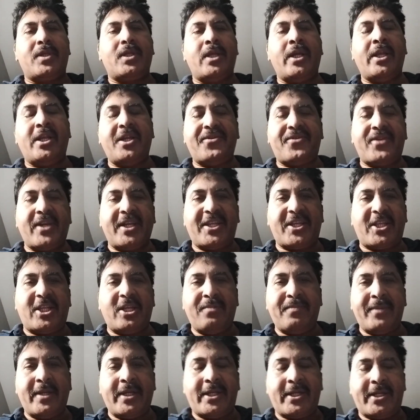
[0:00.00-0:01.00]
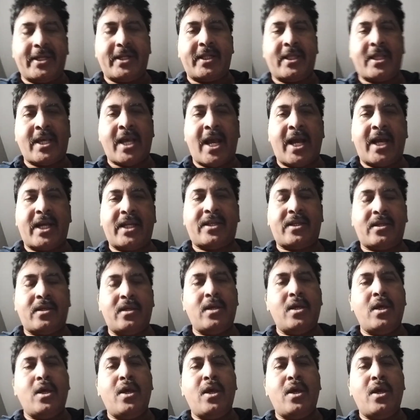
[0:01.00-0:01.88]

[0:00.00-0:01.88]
it is estimated that